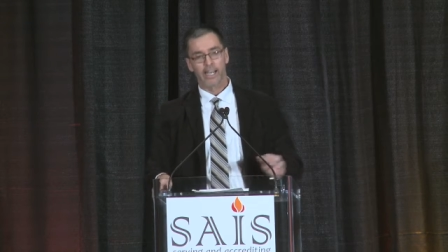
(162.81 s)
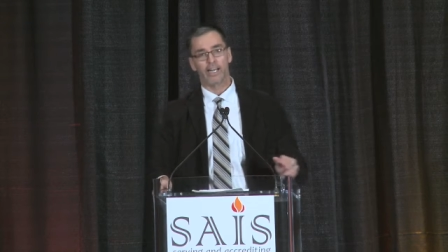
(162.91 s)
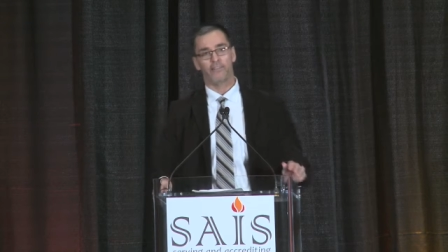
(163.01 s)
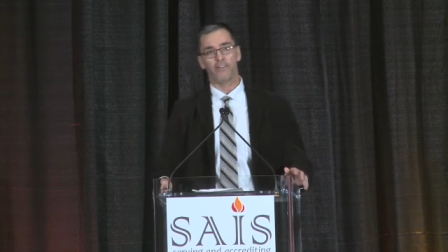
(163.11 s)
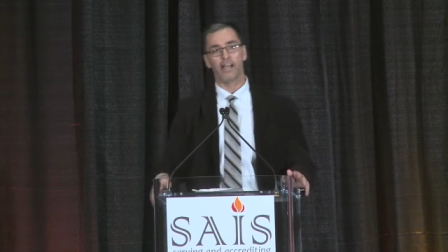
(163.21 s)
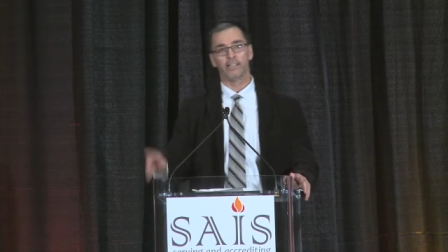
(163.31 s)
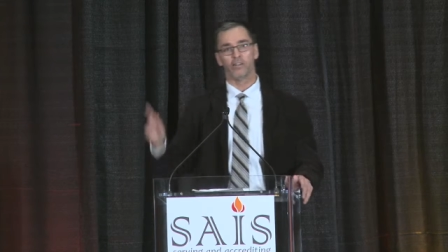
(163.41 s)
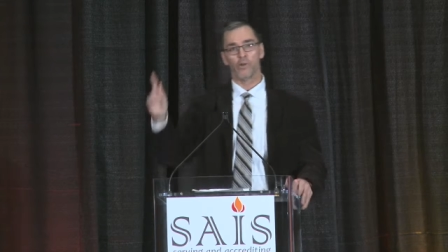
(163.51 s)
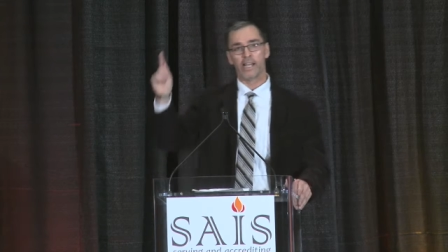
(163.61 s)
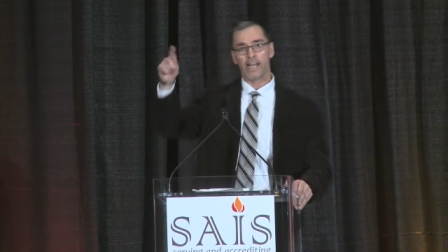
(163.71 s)
And the fact
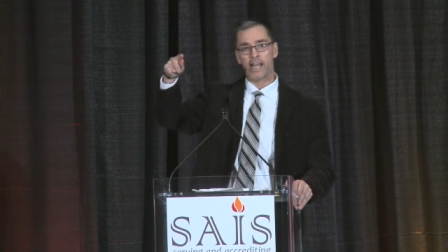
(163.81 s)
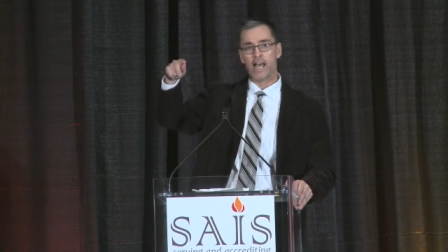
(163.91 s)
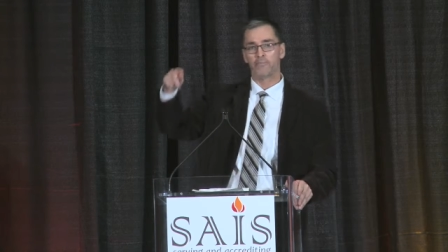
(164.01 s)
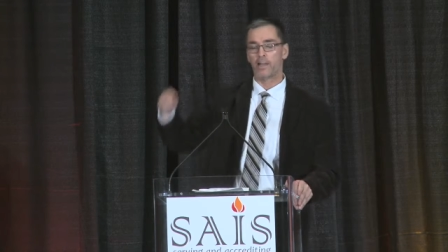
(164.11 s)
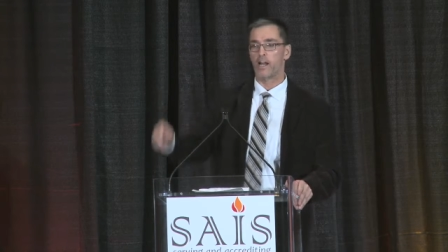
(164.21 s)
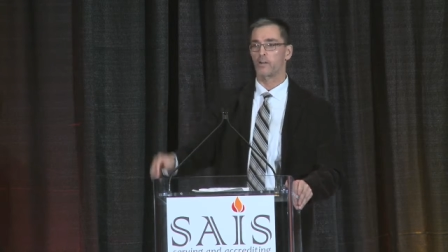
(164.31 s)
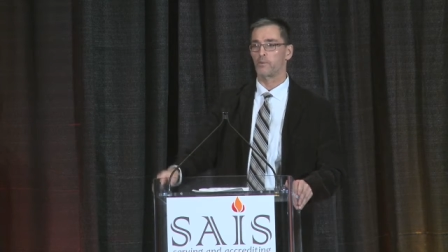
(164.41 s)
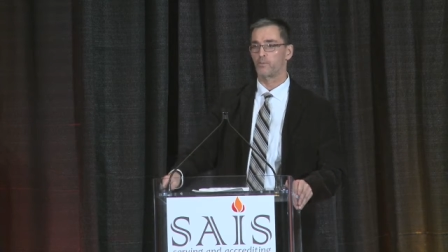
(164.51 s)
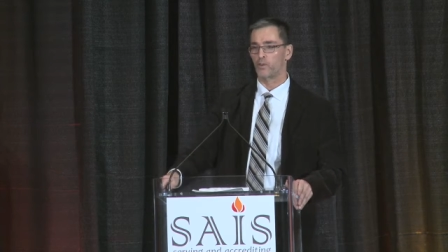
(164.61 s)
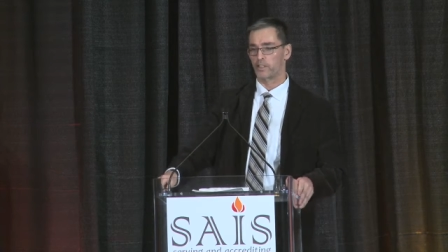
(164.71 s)
that we had happy hour
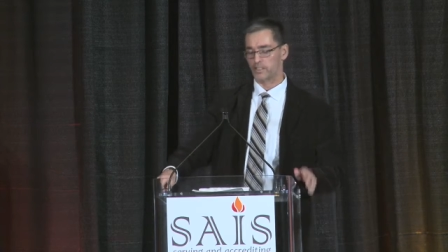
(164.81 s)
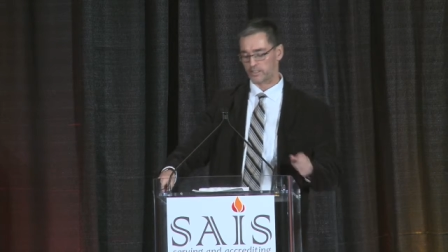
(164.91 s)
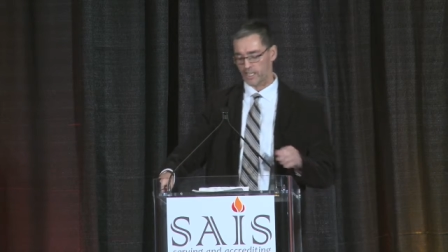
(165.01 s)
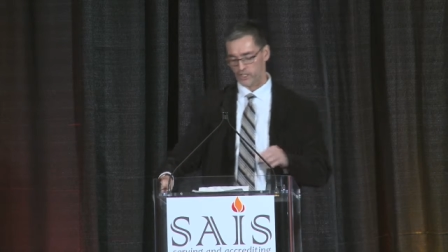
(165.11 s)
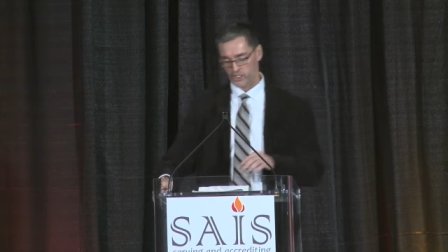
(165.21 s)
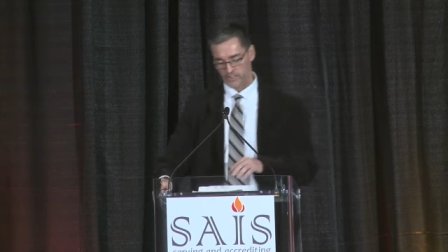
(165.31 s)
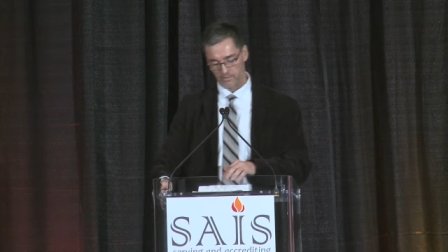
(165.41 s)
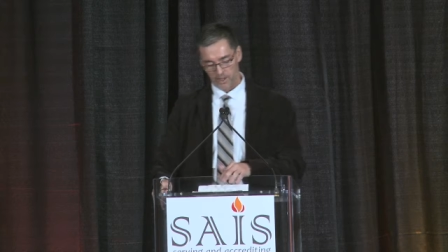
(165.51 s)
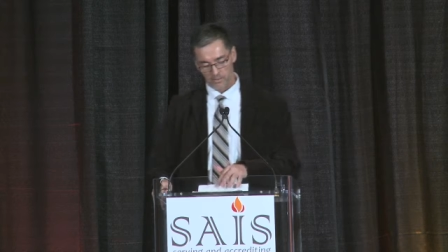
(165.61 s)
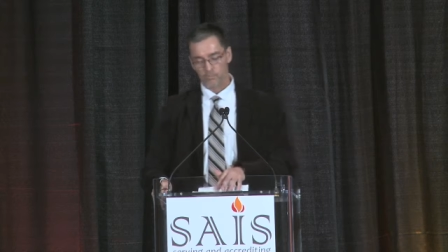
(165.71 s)
before this
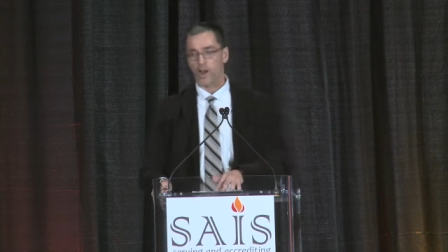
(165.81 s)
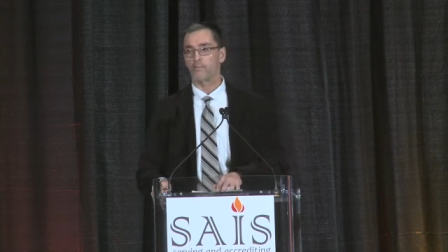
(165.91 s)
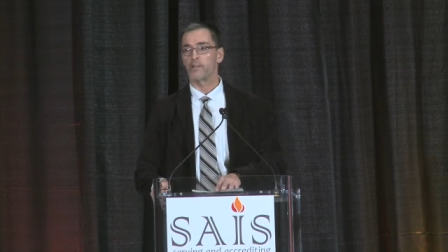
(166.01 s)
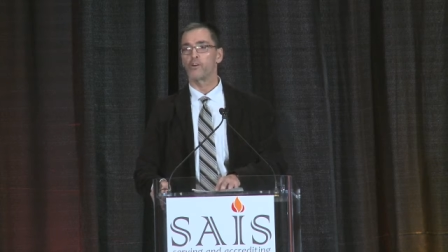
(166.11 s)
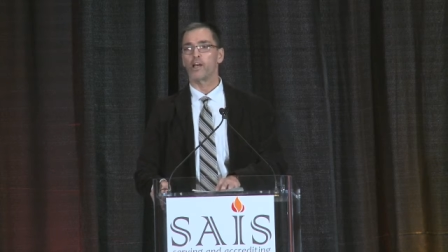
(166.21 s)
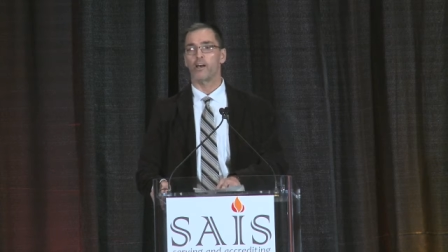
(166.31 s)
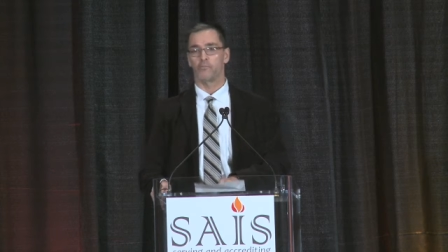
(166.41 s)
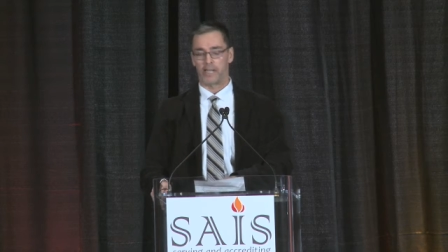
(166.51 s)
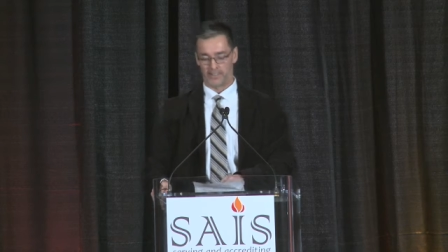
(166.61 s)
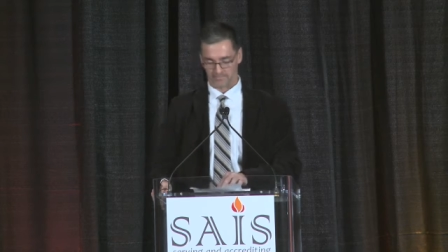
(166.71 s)
session probably will
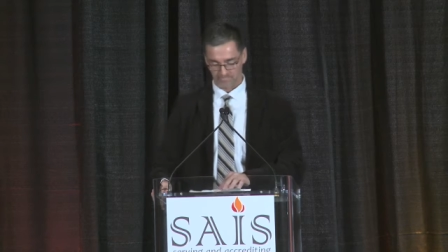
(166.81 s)
help me.